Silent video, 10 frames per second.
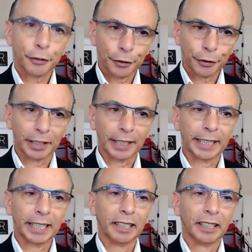
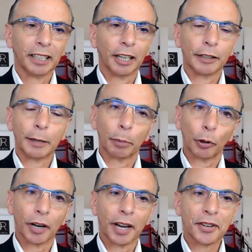Thirdly, Are
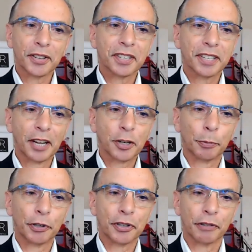employers
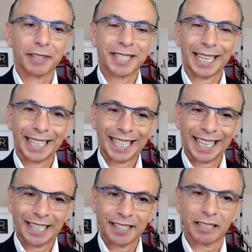desperate to retain
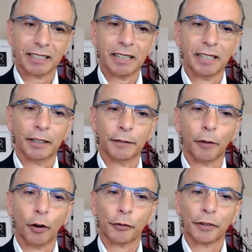key staff,
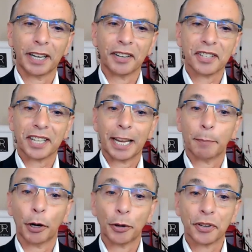offering
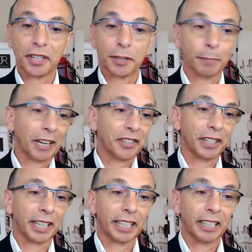staying bonuses and
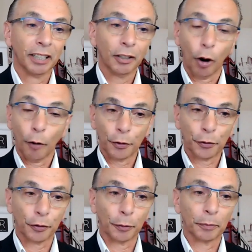matching any
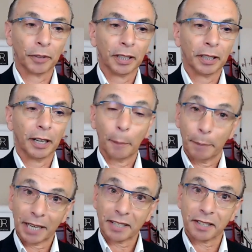offers from
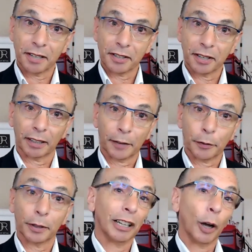competitors? I'll give
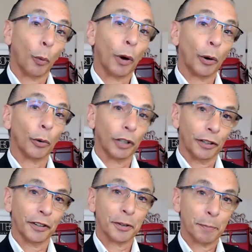you a
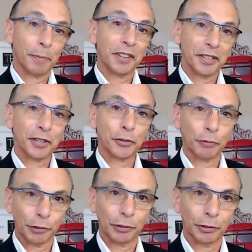well-learned
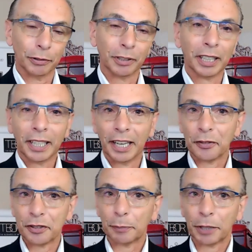business rule.
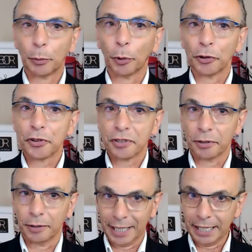If somebody wants
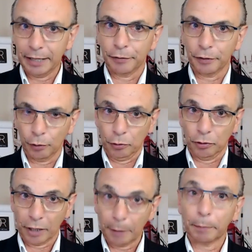to leave
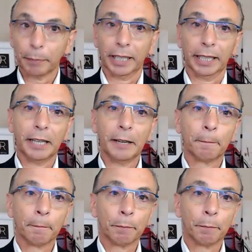your company,